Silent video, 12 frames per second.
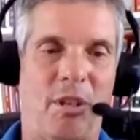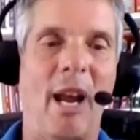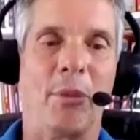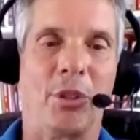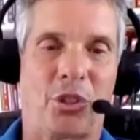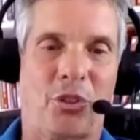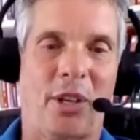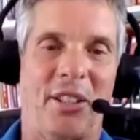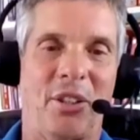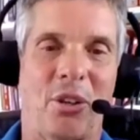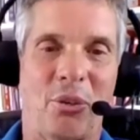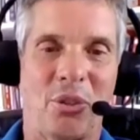
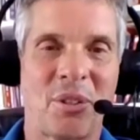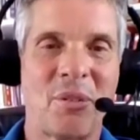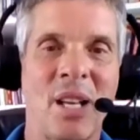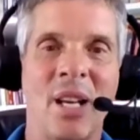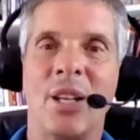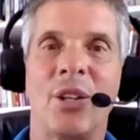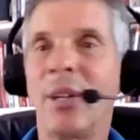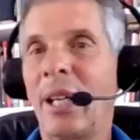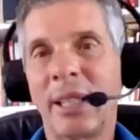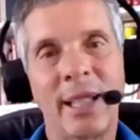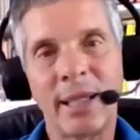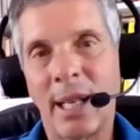demonstrate those, you're
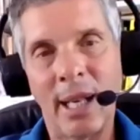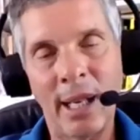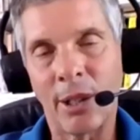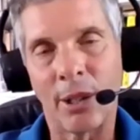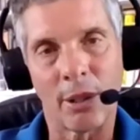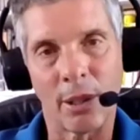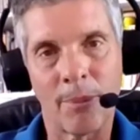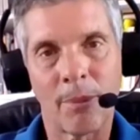not getting hired.